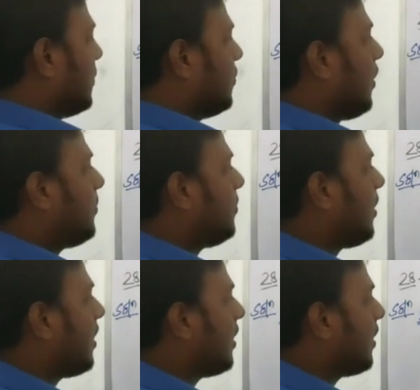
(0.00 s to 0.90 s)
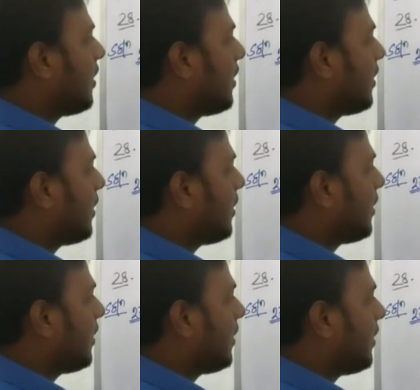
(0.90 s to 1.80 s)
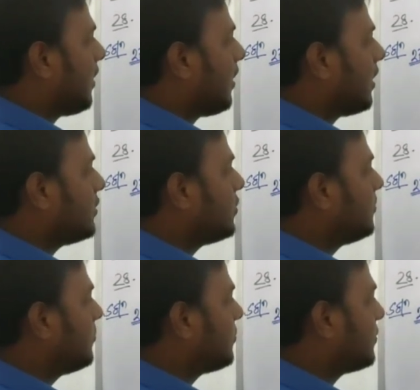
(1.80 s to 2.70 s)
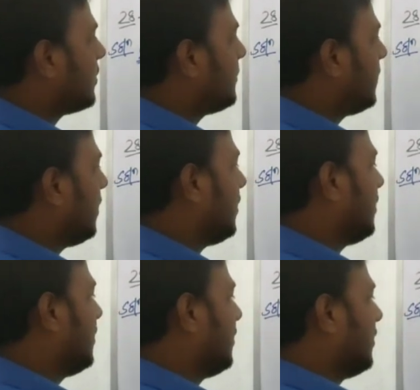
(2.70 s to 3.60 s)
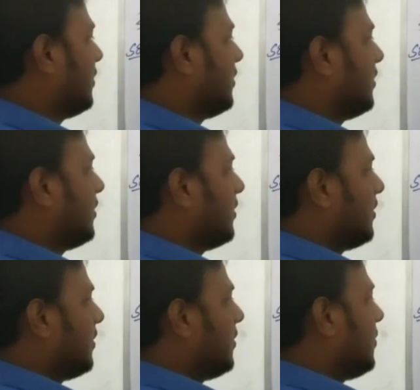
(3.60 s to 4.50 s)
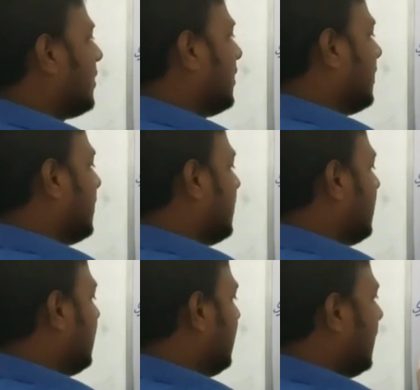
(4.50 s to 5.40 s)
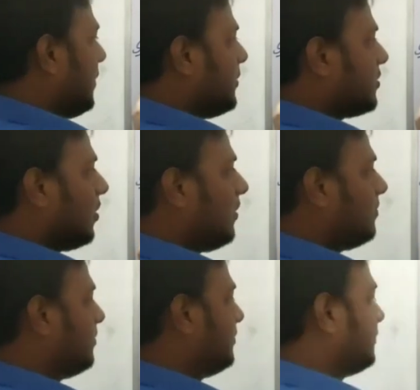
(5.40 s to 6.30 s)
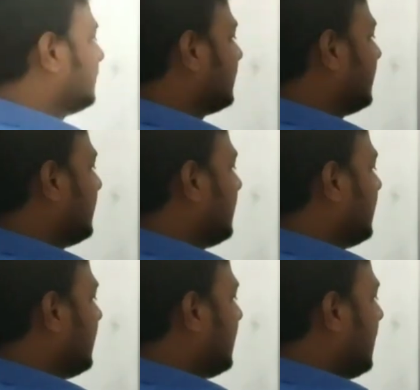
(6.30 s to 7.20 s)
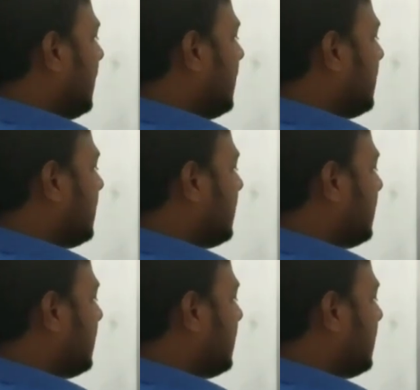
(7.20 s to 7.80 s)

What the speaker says: we have to assume something. Okay, let me solve and